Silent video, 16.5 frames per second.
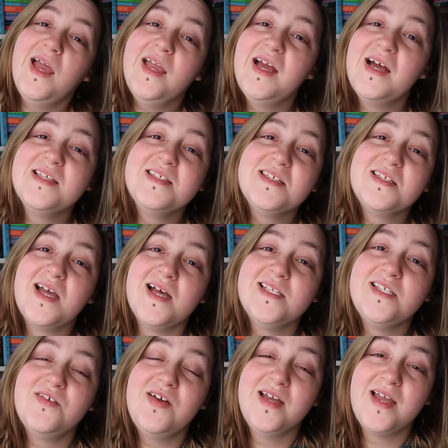Hey guys, it's
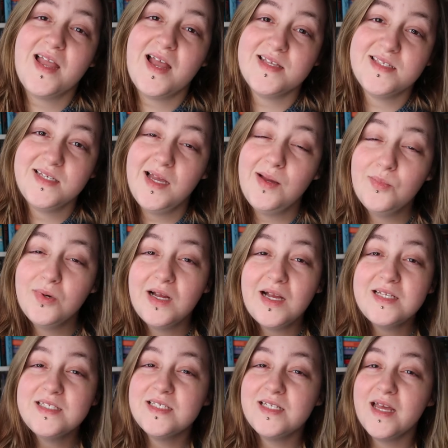Caz here, aka Cats and
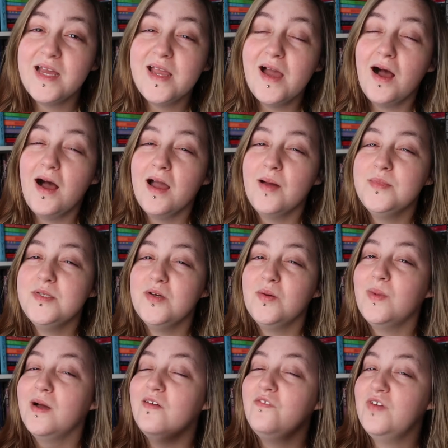Camera, and today I am
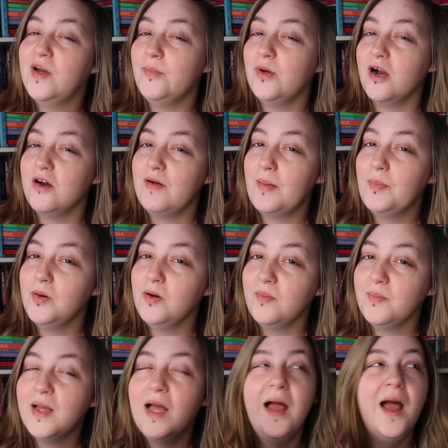doing my February wrap
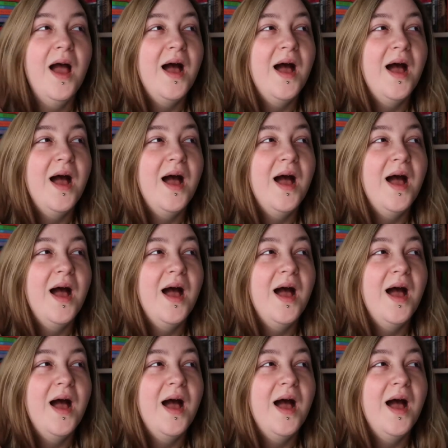up.